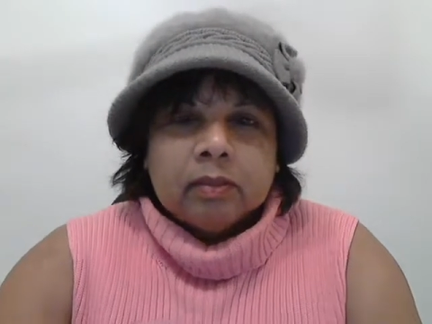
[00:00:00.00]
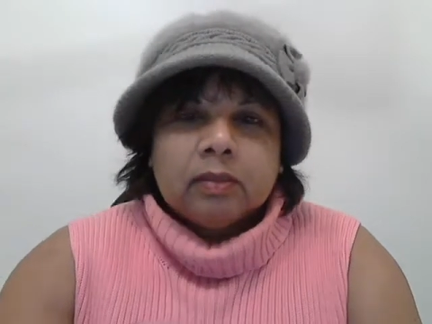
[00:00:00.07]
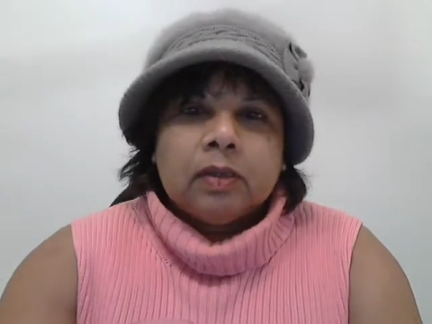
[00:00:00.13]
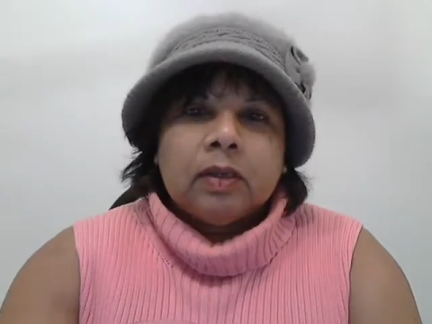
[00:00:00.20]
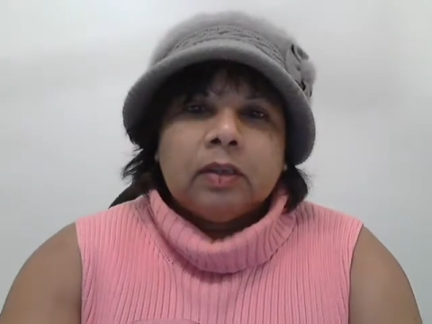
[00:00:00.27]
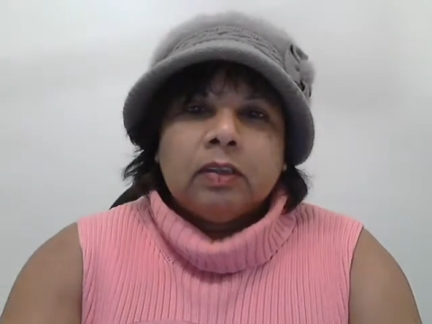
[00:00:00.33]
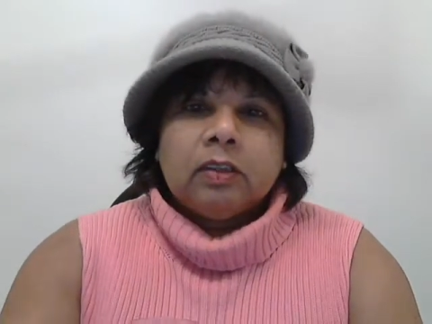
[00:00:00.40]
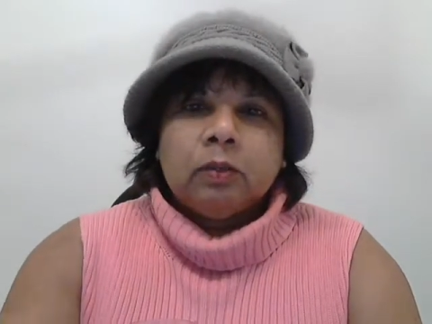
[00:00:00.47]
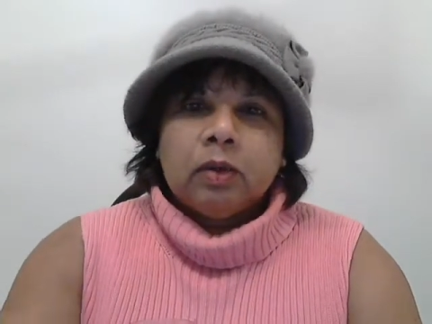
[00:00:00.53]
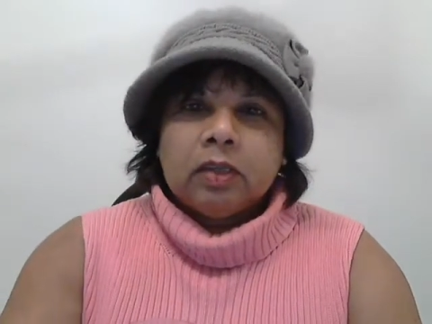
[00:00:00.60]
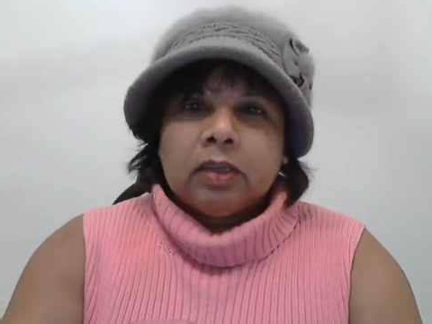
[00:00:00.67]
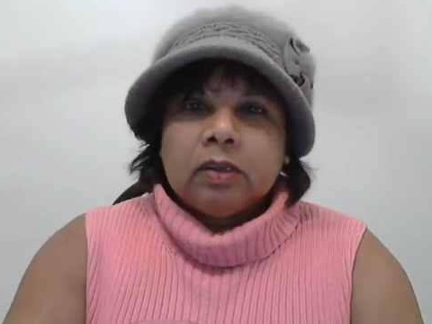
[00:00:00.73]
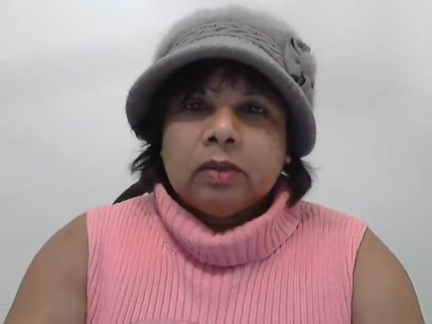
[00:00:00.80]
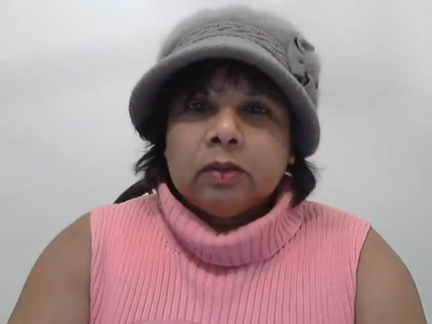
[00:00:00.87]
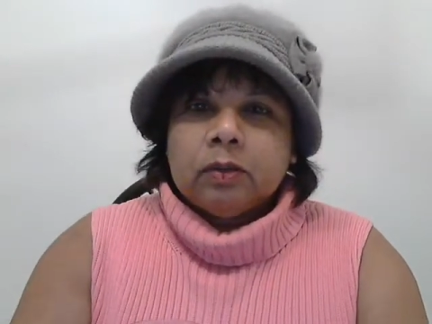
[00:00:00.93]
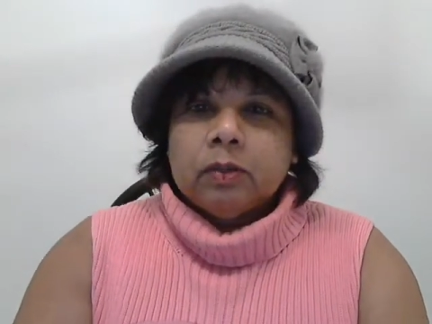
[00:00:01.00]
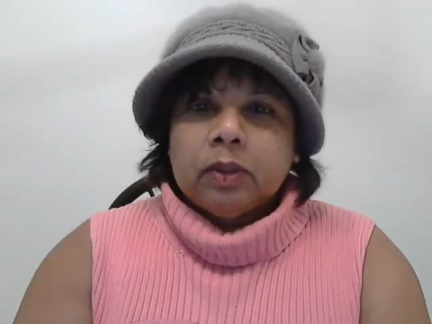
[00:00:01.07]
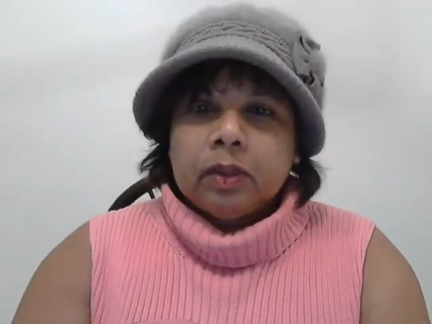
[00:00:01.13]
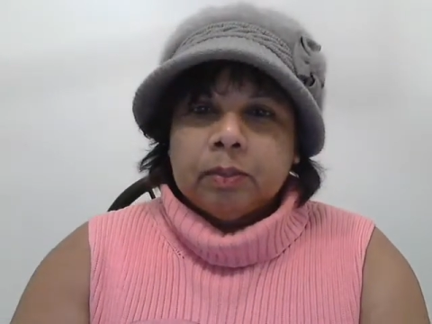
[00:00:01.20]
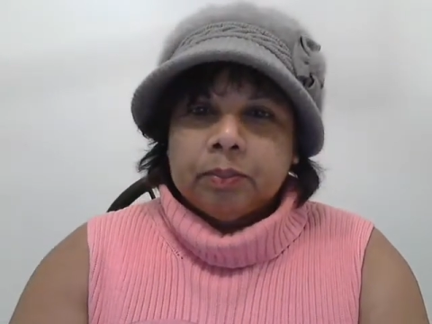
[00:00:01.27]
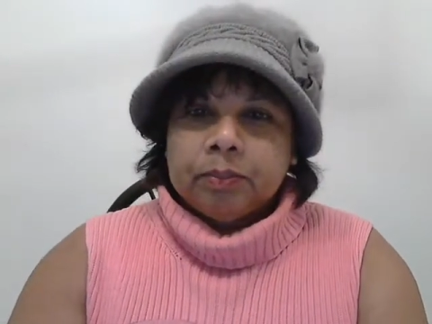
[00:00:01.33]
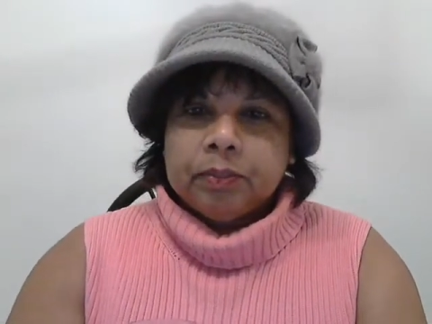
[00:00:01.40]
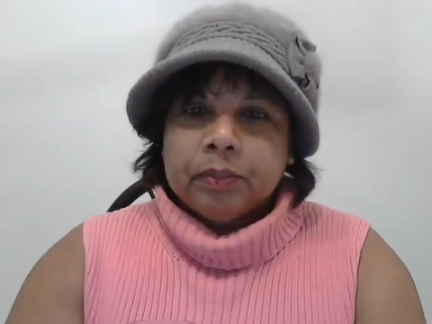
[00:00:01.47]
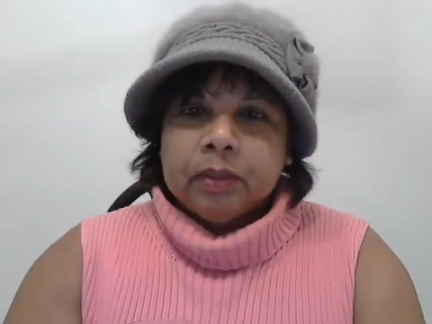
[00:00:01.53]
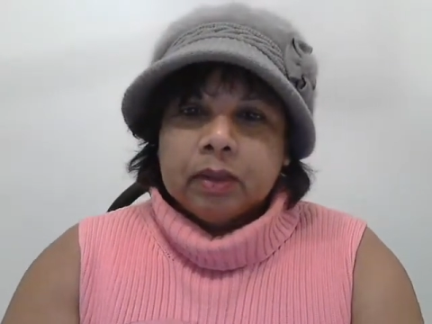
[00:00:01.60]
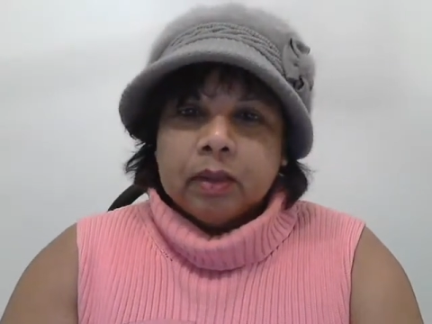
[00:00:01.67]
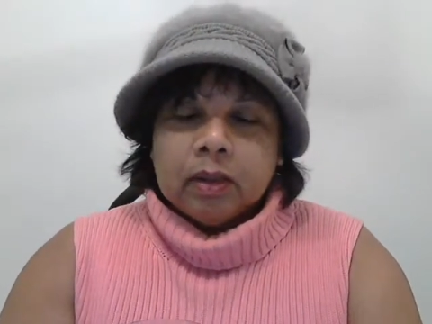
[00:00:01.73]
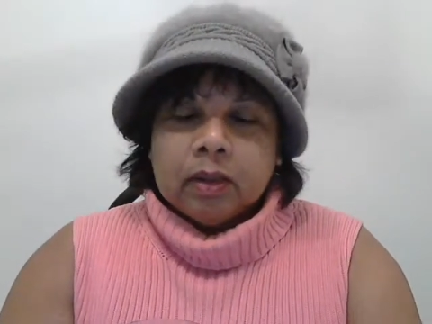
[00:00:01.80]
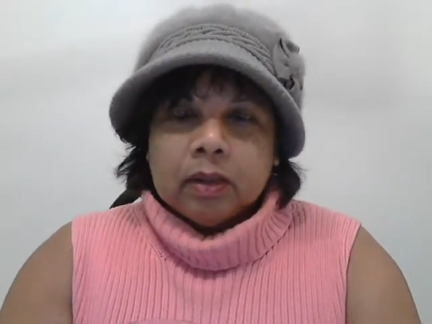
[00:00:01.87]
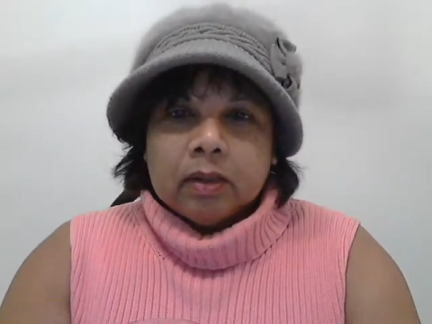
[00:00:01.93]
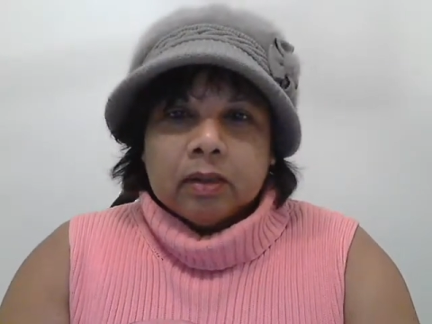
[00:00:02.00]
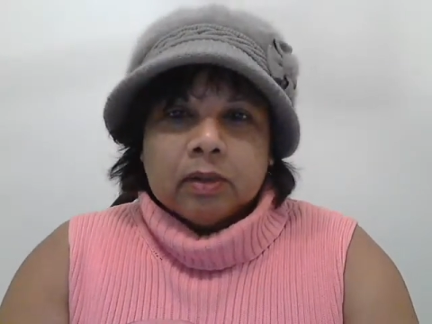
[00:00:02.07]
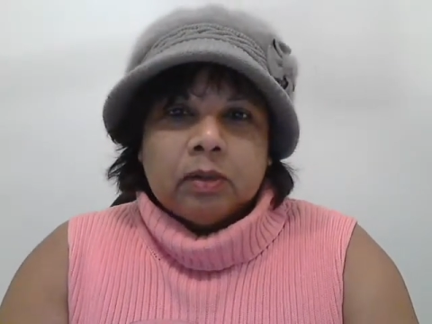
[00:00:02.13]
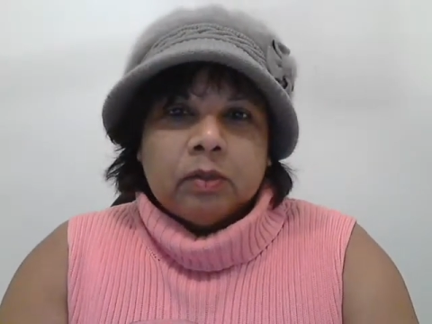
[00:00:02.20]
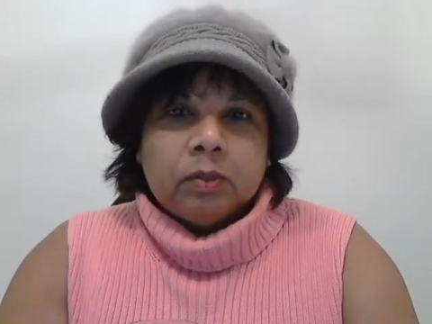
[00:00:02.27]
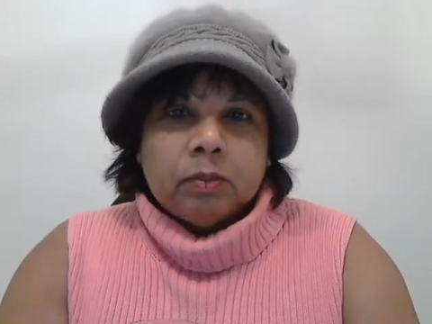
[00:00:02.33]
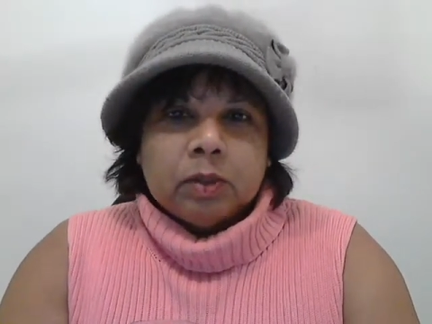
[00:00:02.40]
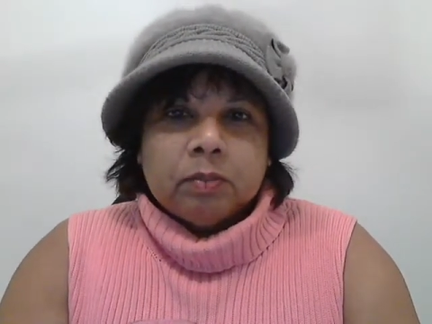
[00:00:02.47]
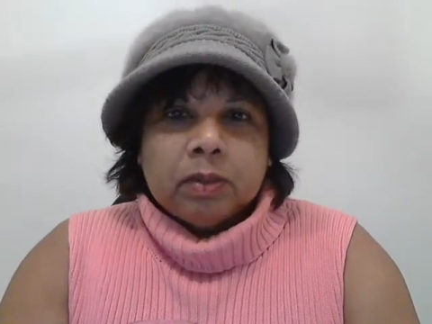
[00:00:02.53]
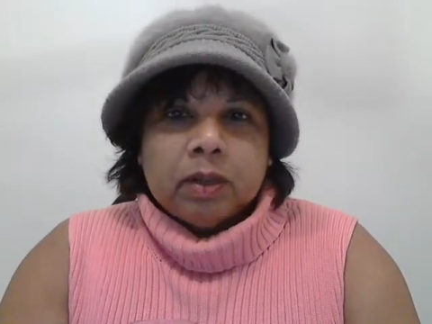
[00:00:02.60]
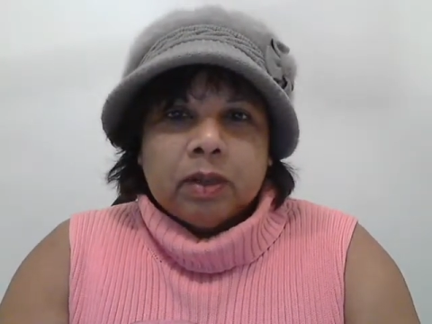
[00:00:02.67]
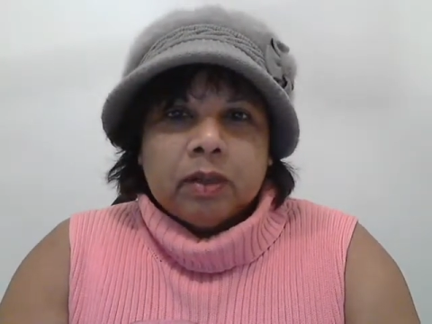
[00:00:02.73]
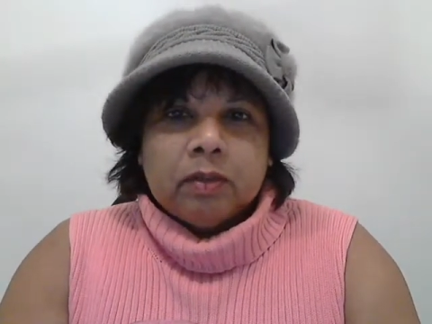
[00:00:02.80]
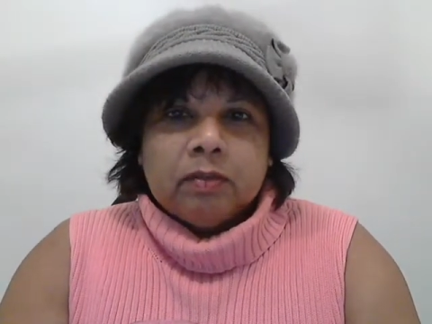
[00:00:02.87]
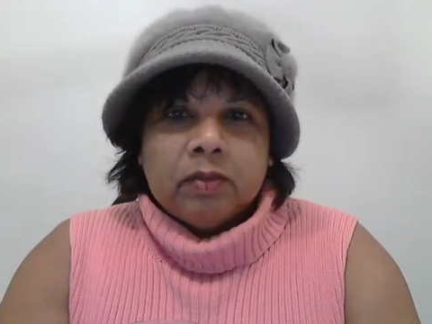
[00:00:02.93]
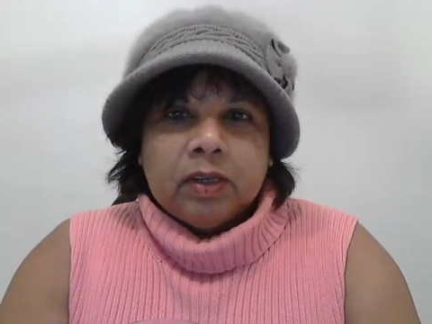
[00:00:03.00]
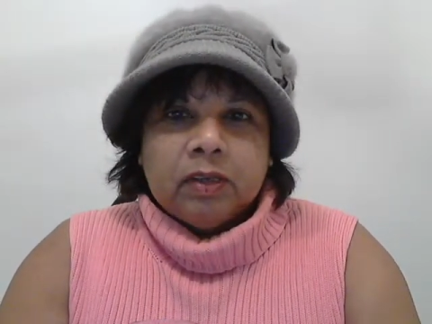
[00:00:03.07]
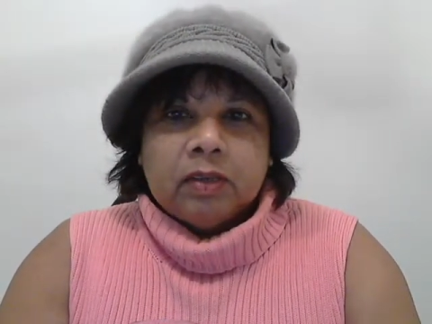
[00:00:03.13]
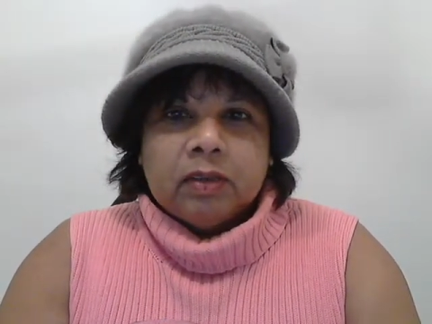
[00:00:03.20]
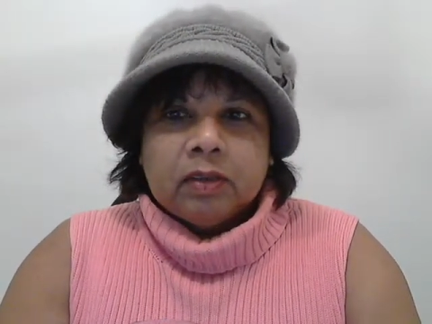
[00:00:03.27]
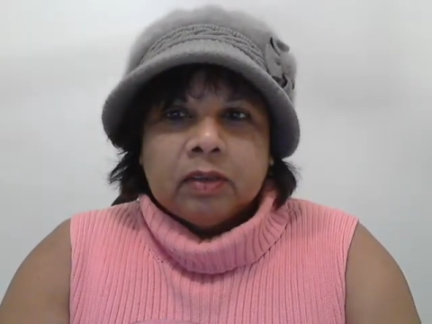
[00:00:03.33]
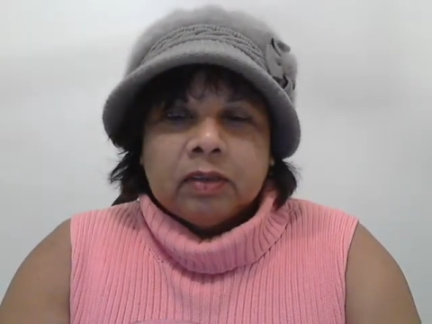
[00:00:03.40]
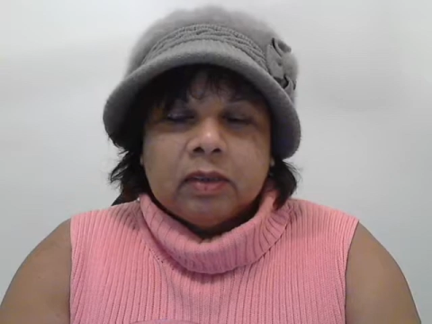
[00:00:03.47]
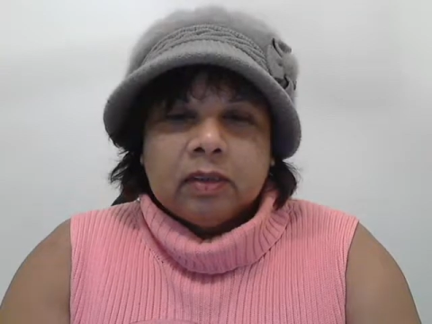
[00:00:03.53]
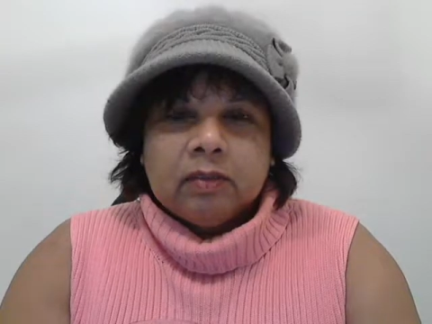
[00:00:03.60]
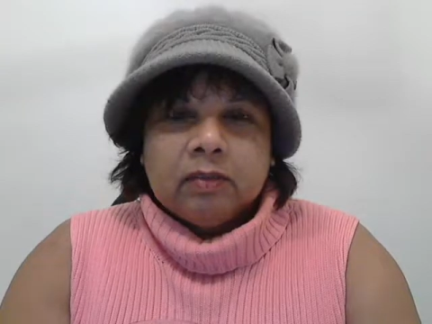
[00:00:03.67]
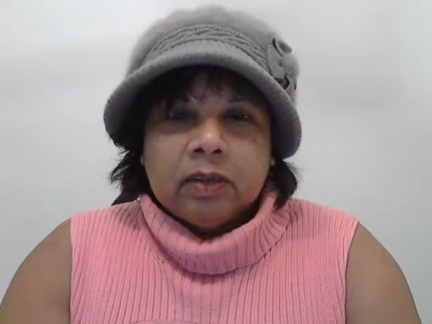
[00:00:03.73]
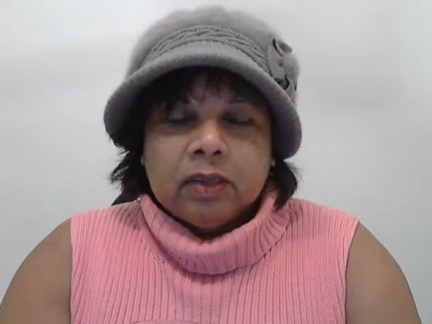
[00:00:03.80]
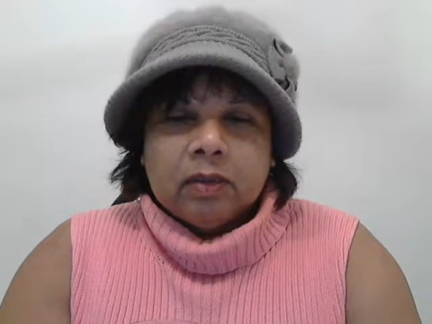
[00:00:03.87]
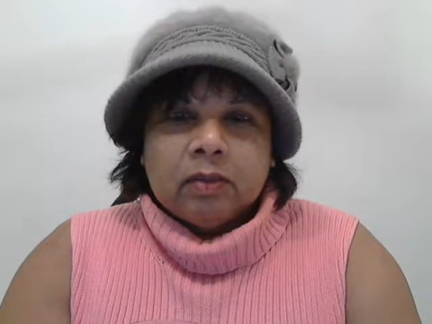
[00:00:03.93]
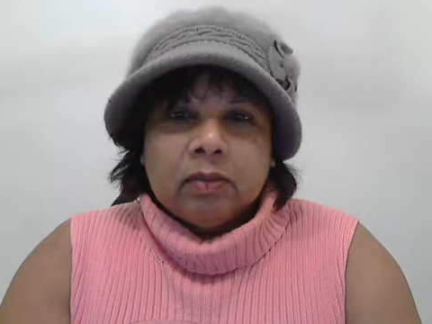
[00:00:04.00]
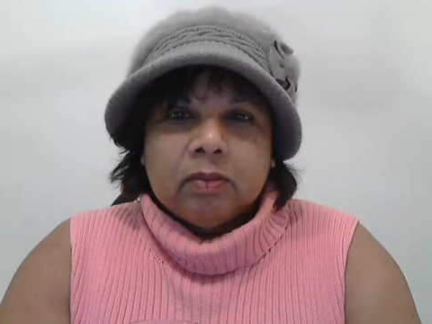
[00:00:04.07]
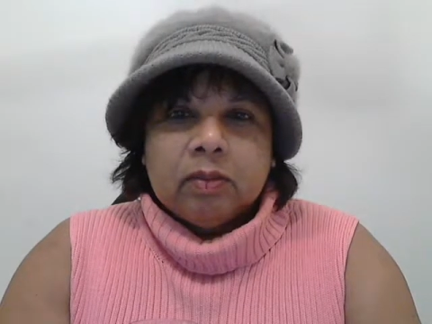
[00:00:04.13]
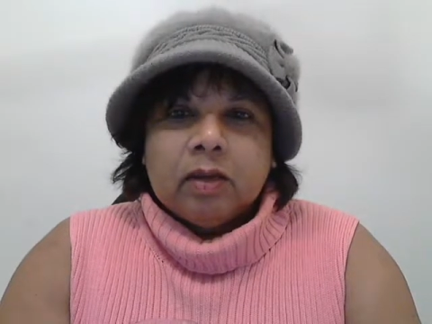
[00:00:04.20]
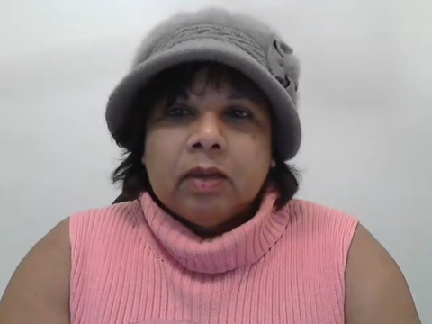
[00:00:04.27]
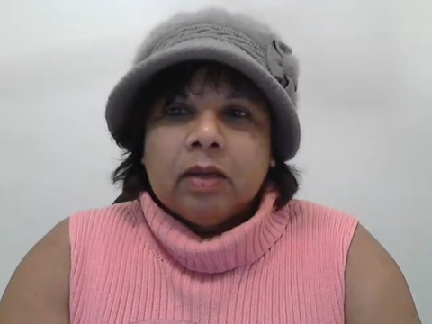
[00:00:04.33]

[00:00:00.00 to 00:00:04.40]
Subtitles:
So I just wanted to put my face on this video.